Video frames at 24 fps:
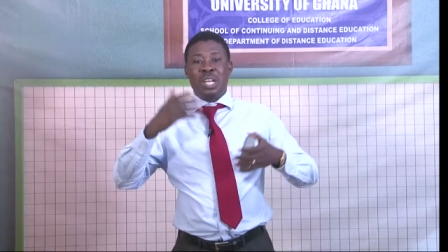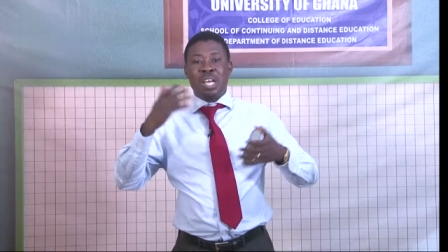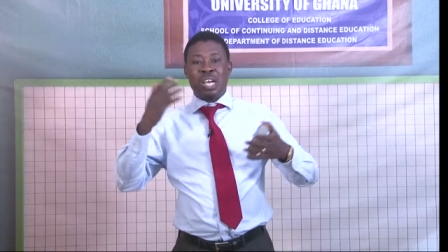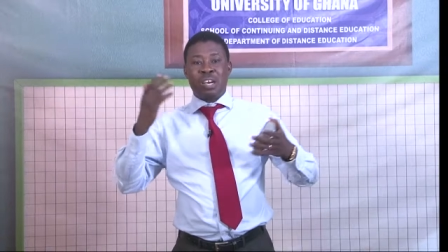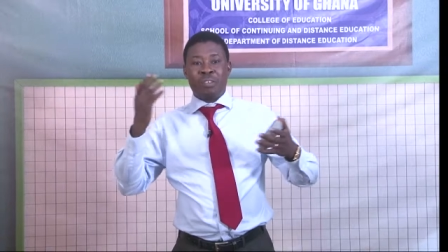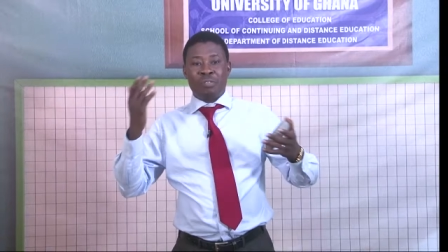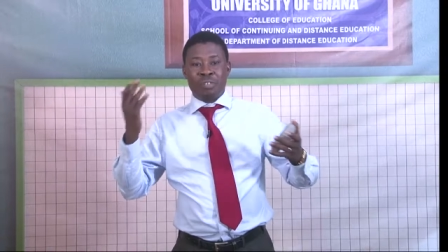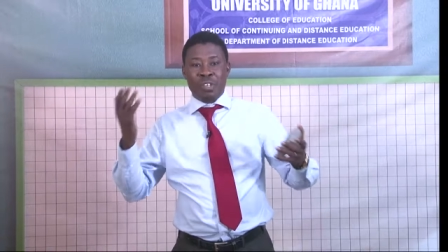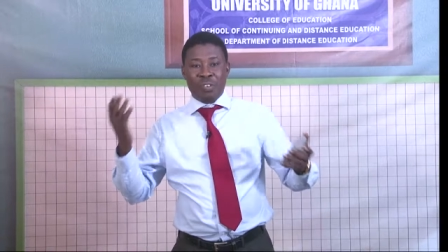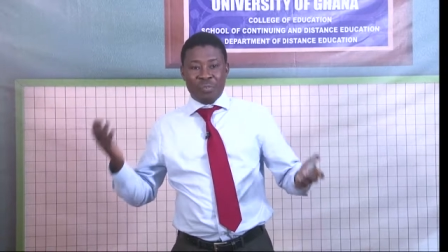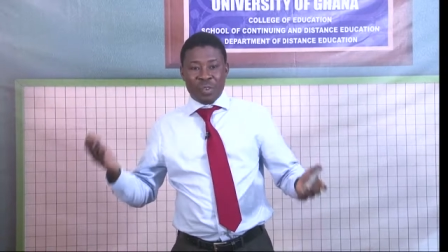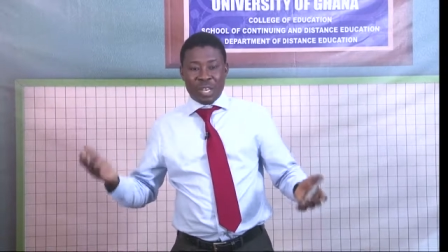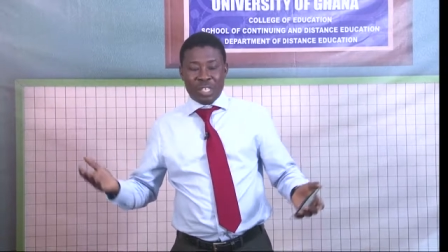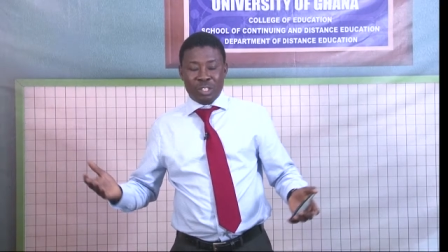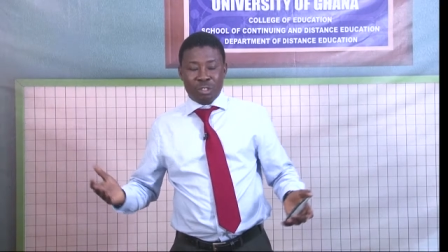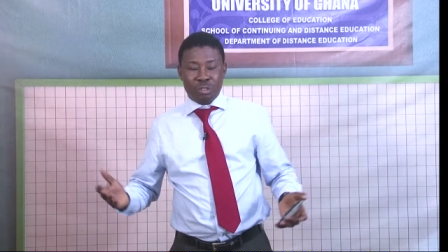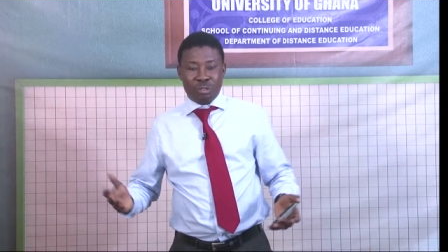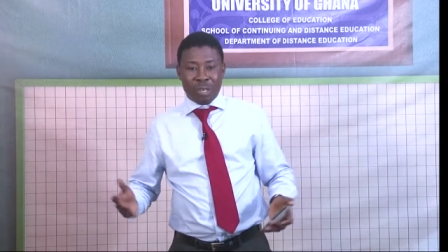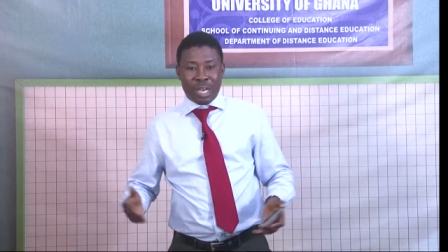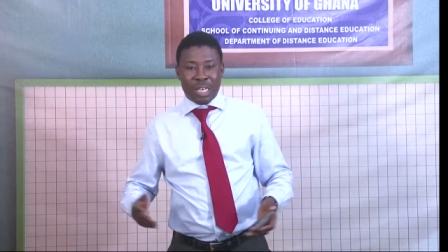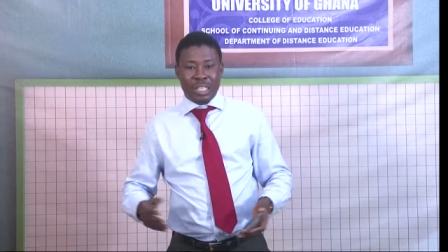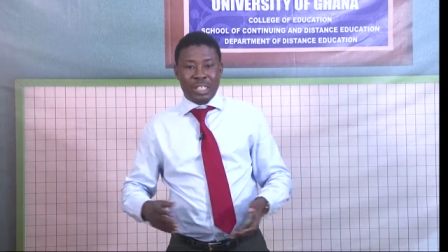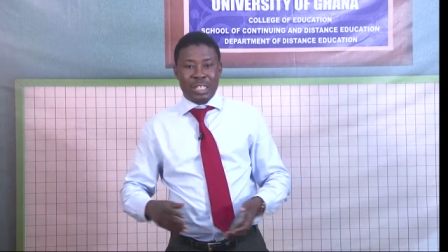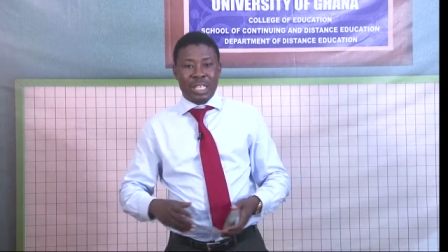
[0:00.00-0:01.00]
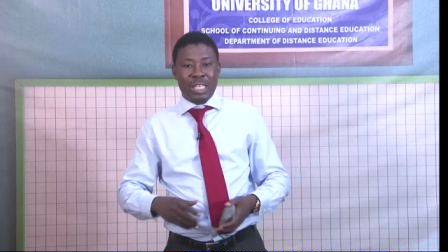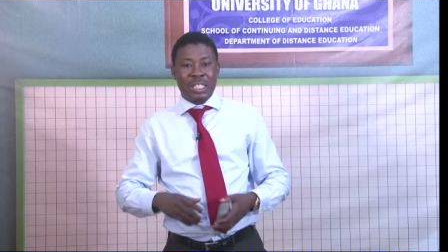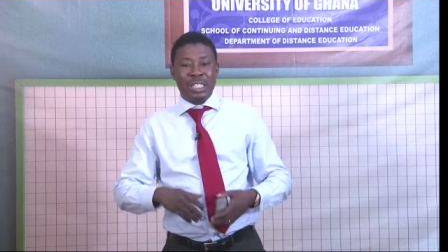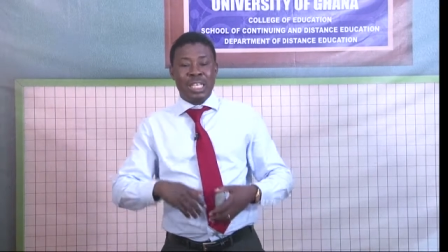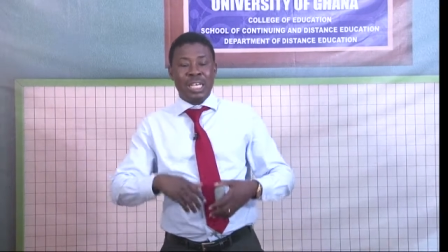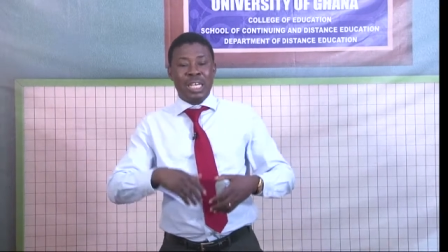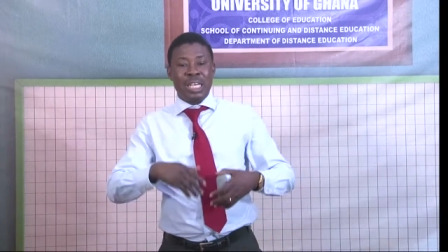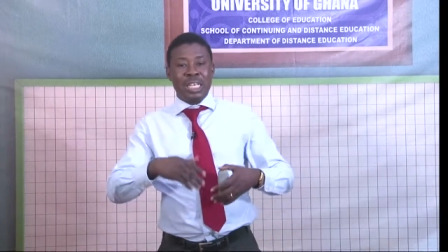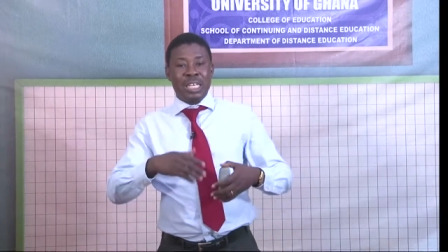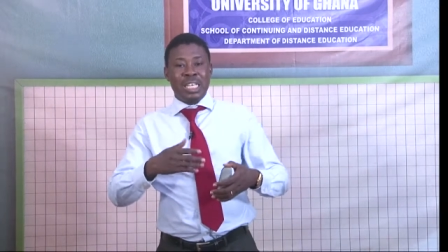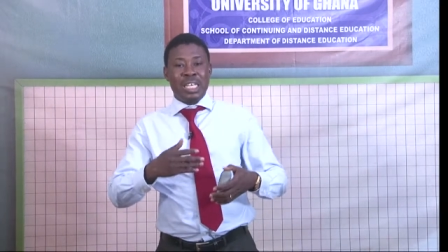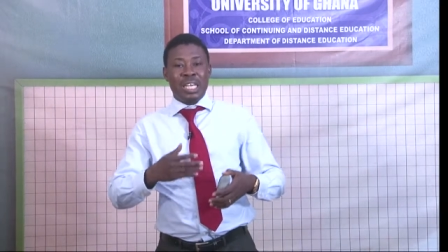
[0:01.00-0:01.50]
they have different structures,
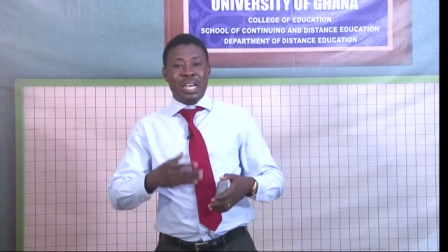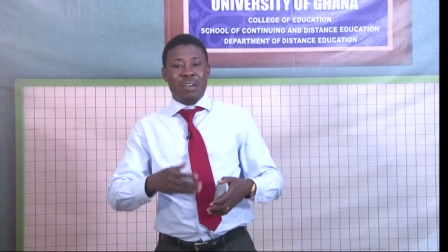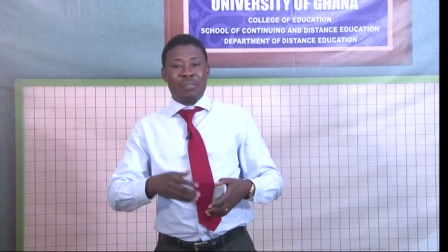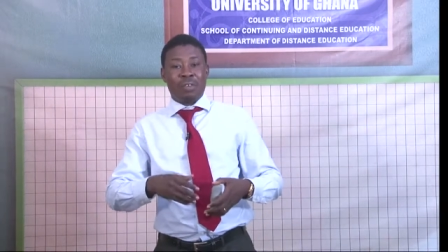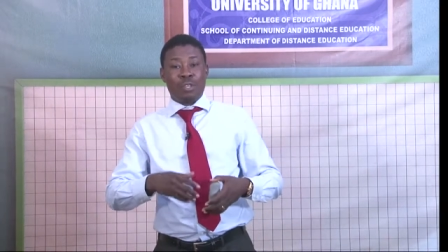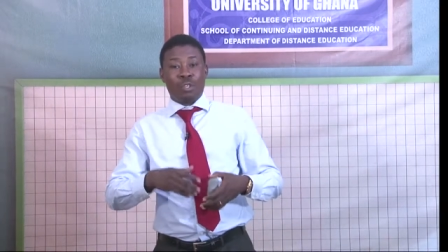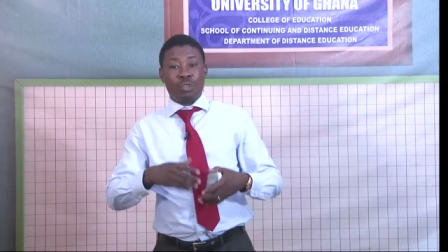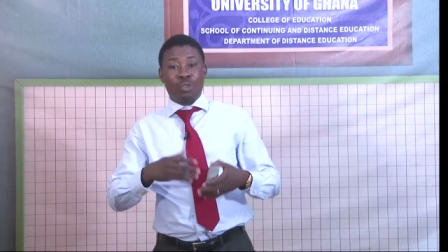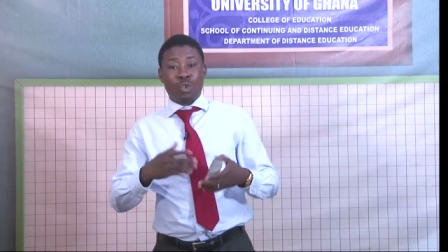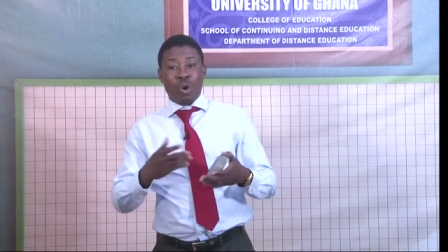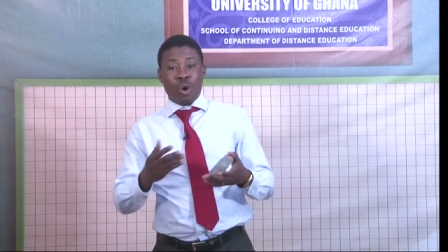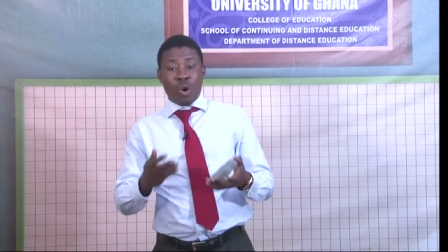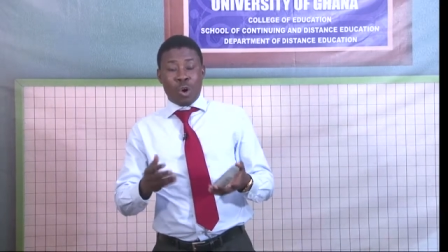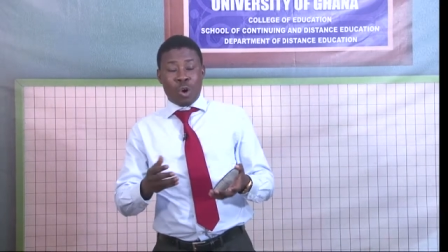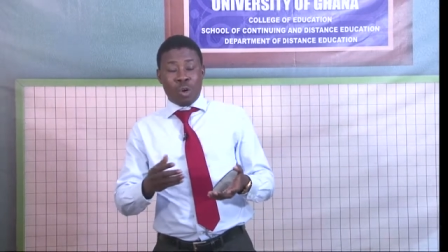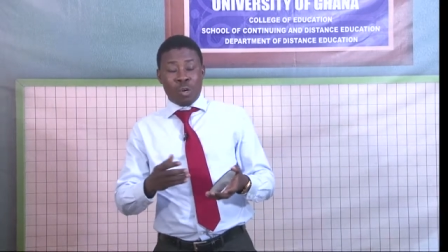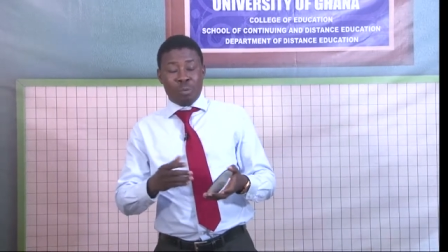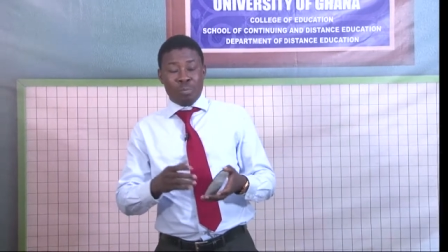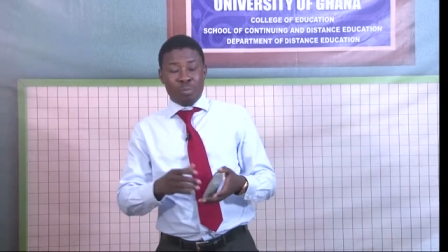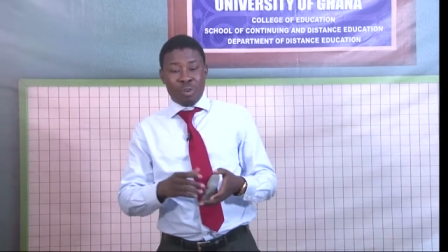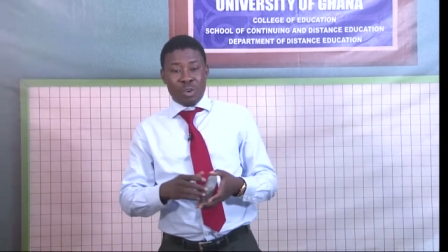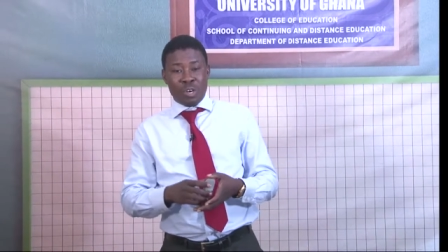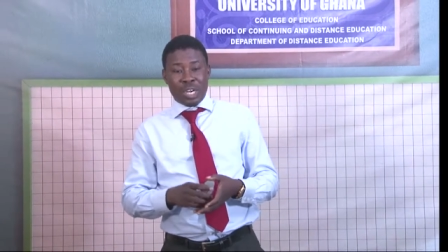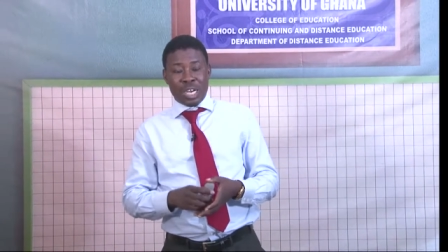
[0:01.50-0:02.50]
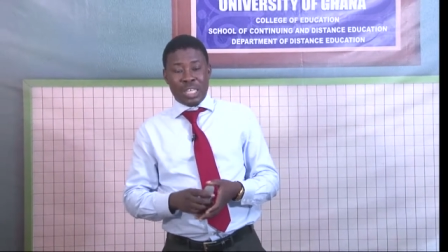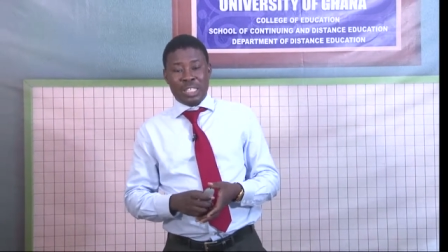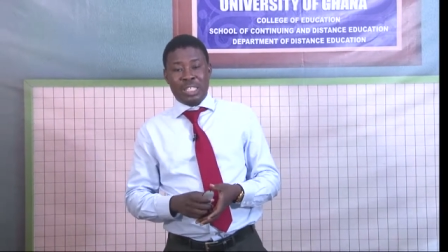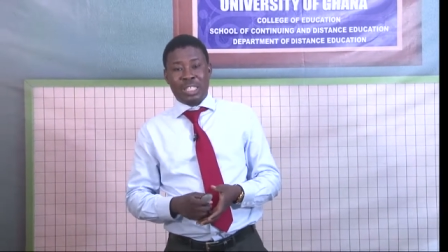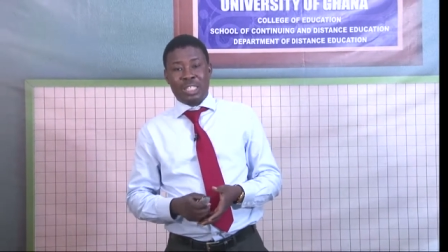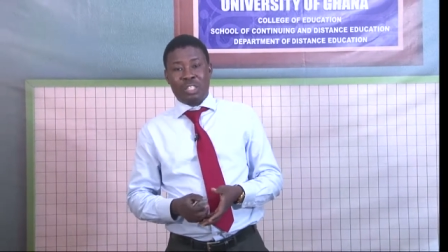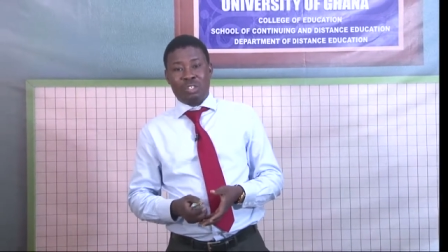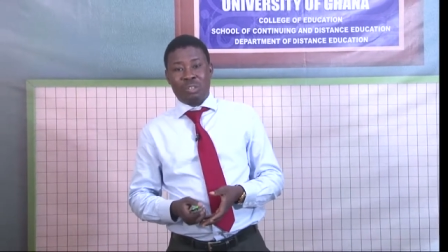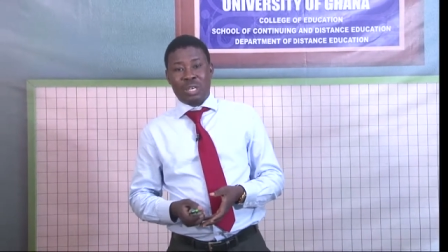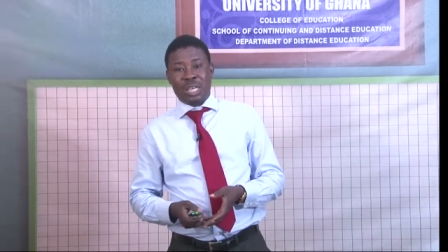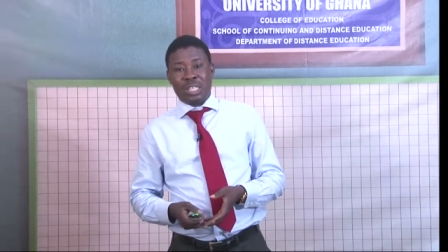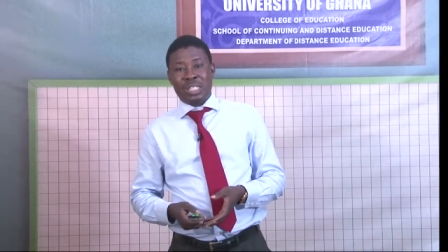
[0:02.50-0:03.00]
they have a tall
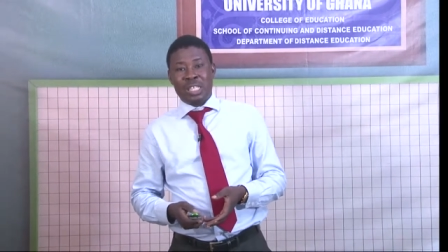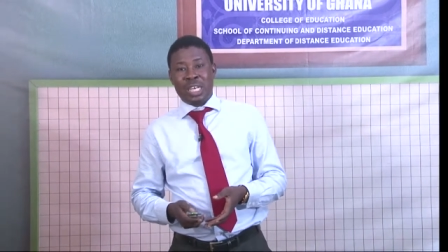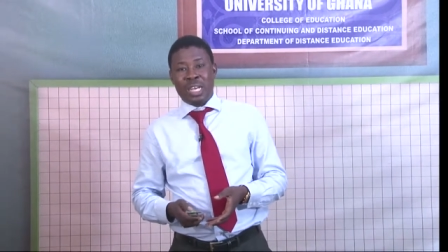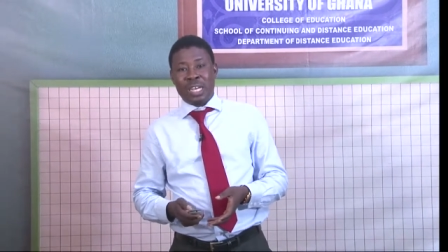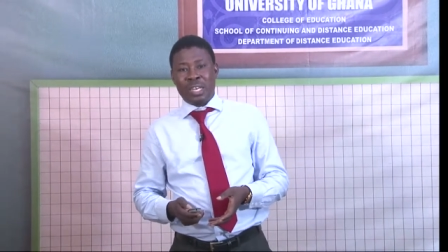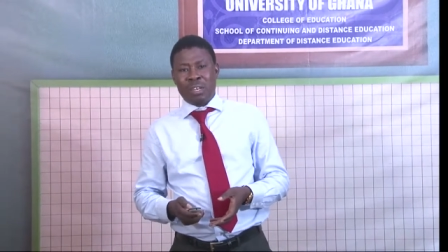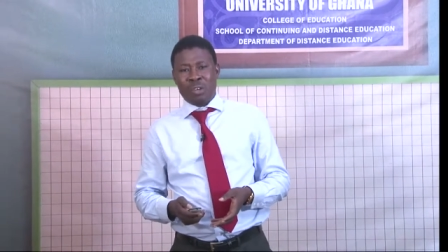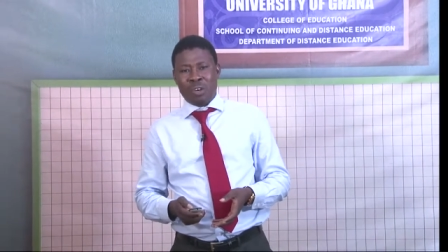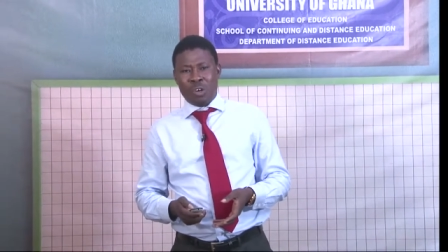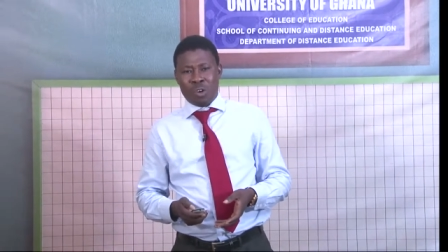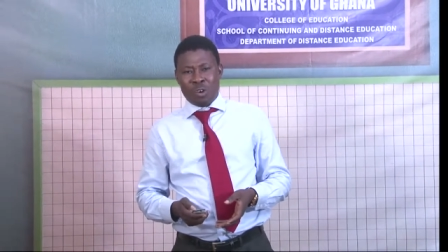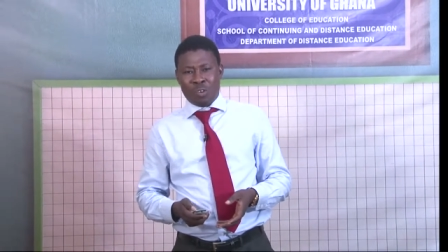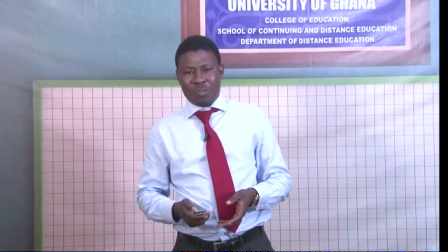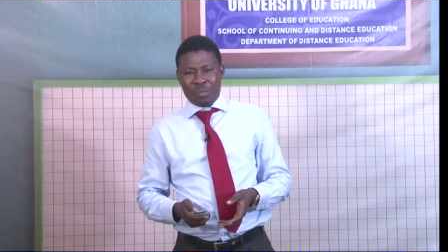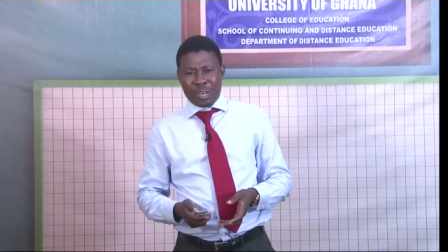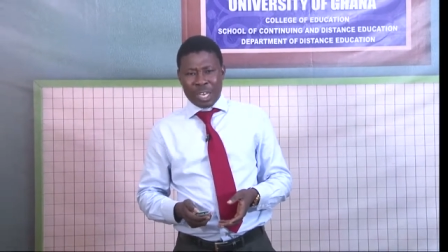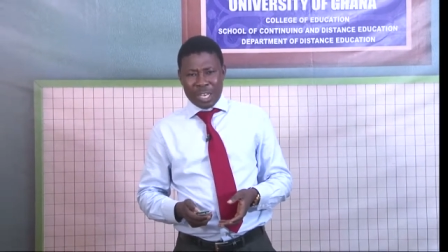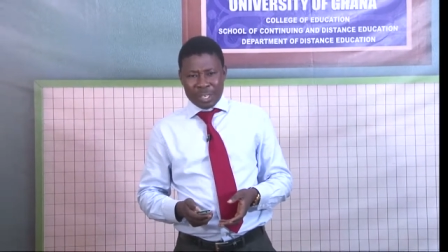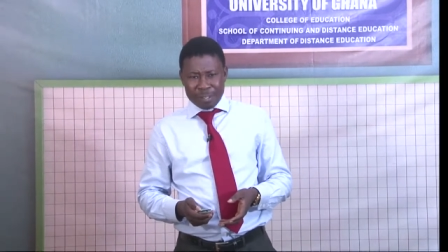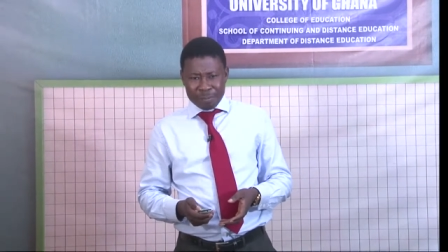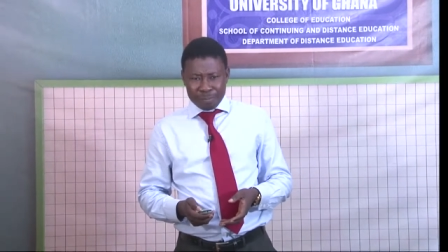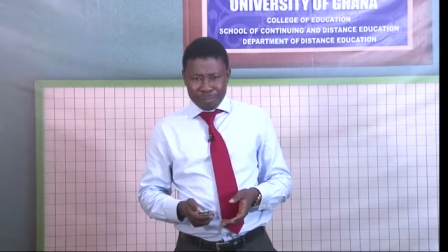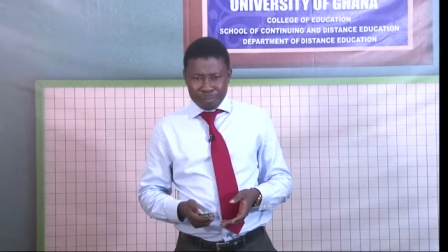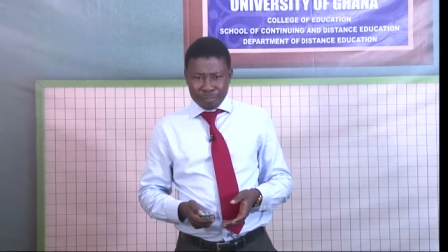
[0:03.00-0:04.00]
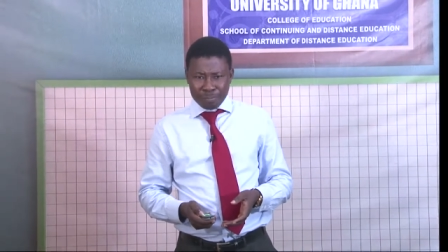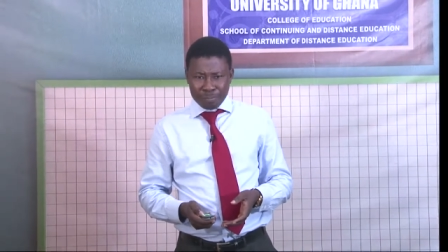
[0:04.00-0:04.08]
bureaucratic structure and all of that.